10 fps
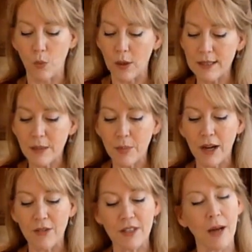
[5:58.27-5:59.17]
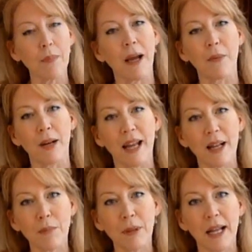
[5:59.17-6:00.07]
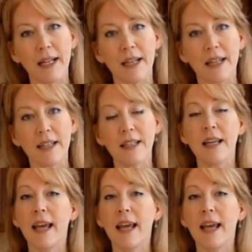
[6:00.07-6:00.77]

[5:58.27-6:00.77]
Once it browned up, I went ahead and plated it,